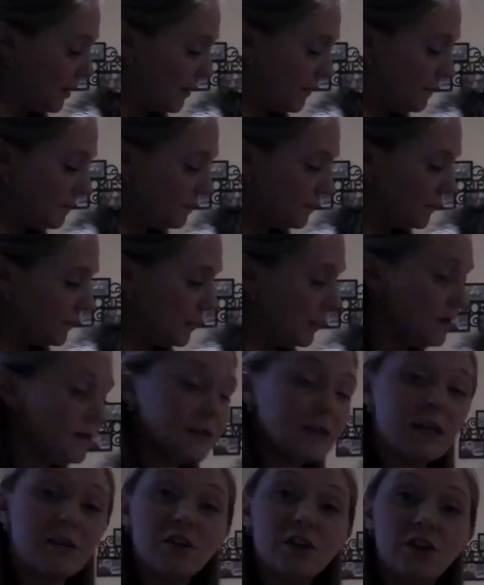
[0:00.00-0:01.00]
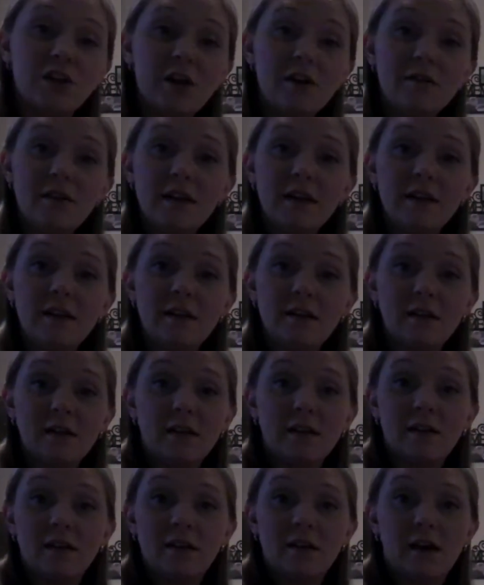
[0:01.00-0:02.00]
irritation noted.
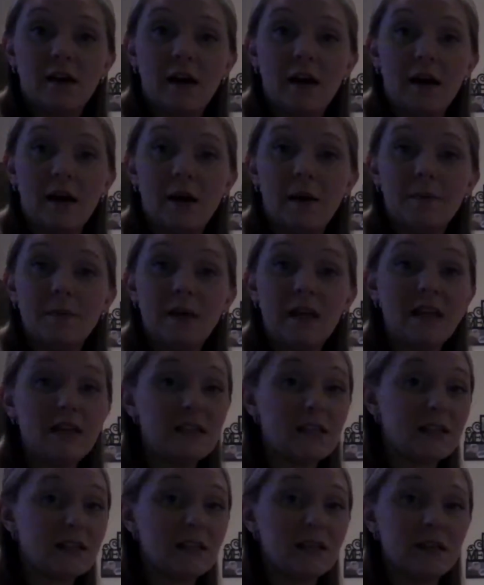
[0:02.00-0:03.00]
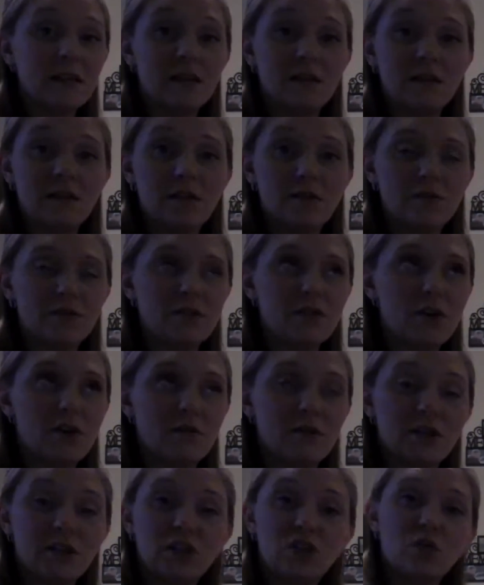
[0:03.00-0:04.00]
There's no
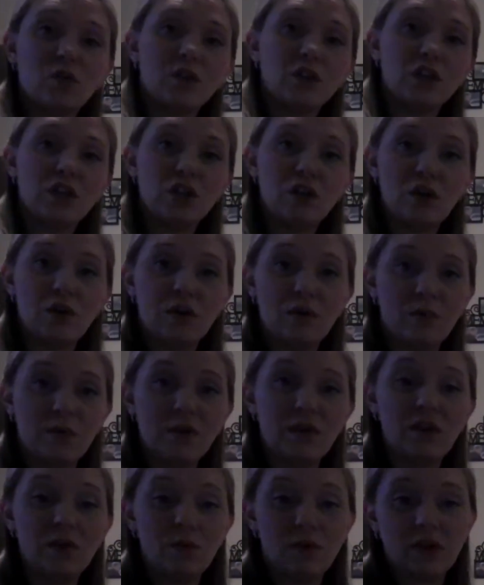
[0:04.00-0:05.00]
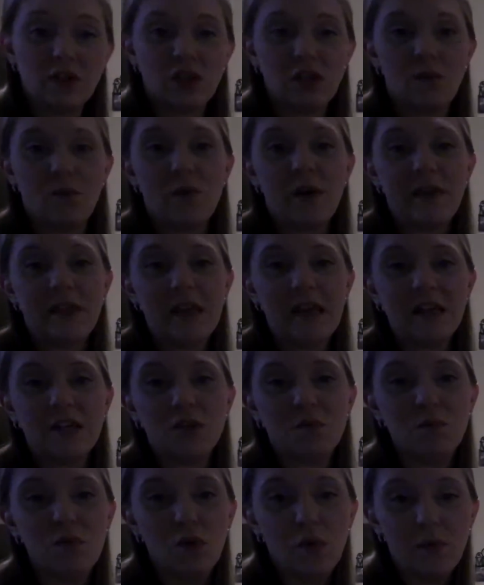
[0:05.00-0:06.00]
distortion noted with each
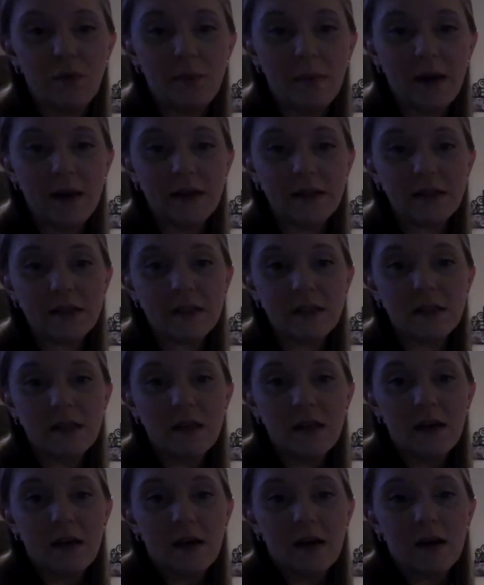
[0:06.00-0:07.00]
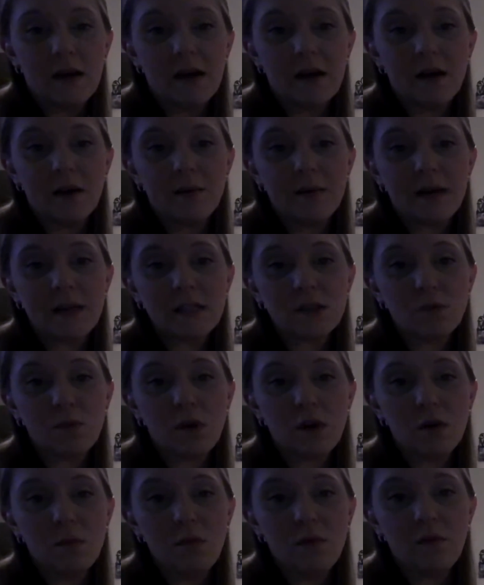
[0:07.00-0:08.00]
movement. Next, we're going to move
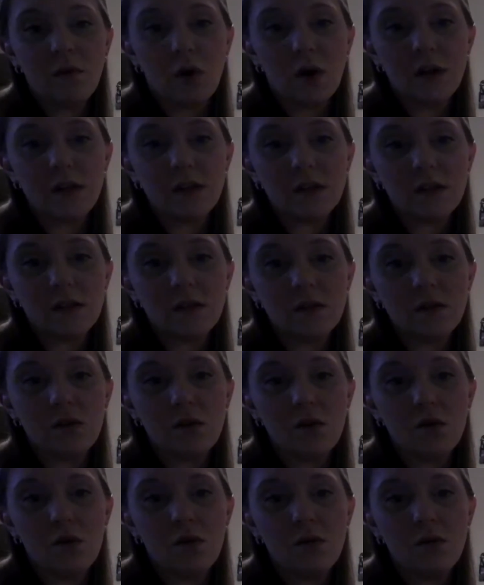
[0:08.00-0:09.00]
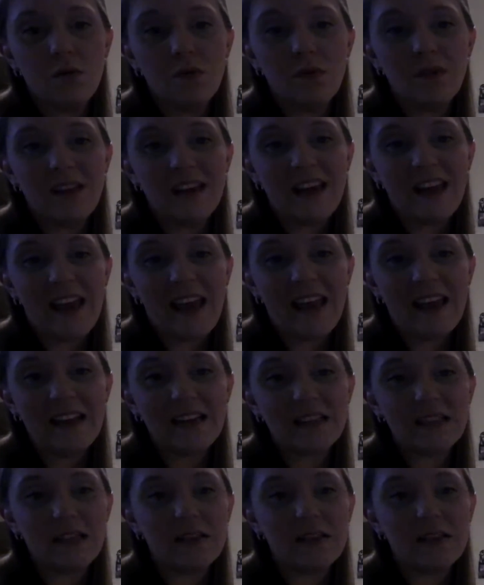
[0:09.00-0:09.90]
on to the gait.